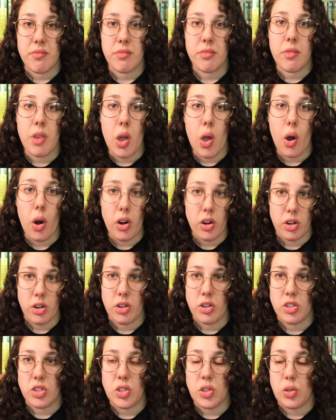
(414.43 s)

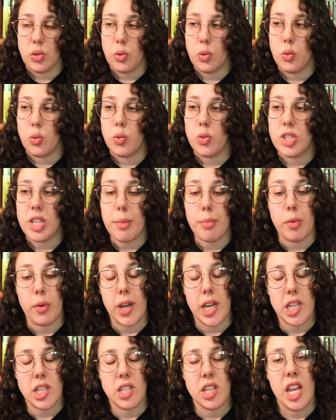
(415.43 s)
harder to
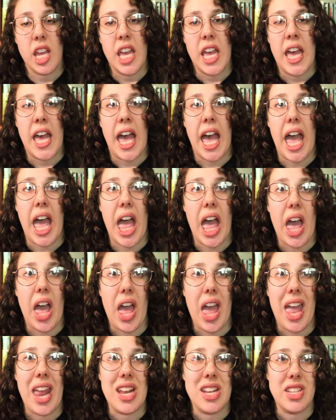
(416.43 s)
separate.
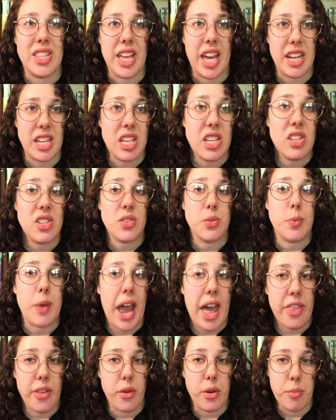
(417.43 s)
And that is
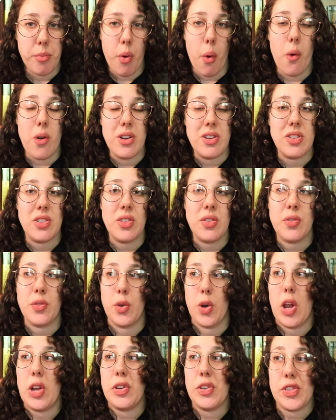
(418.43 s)
rather important
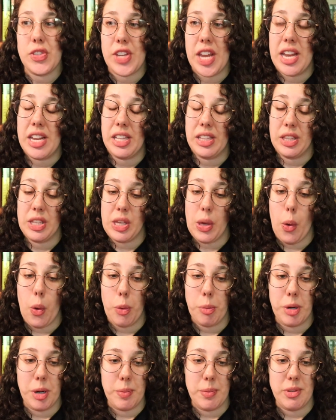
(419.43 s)
for understanding the whole
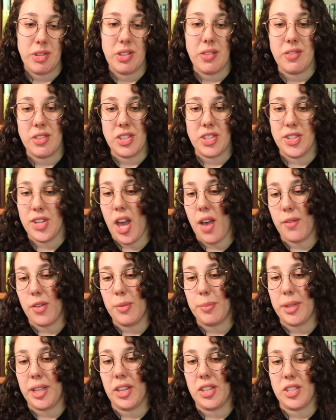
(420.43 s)
purpose of this novel,
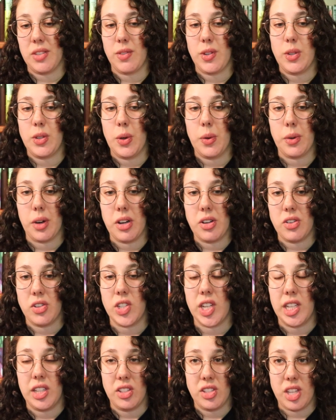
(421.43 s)
because if you don't
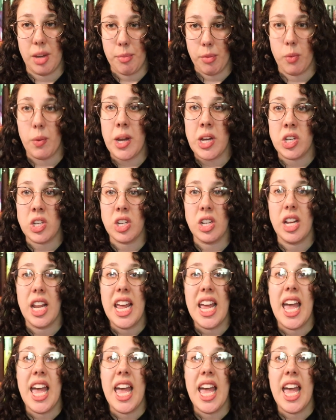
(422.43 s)
understand the separation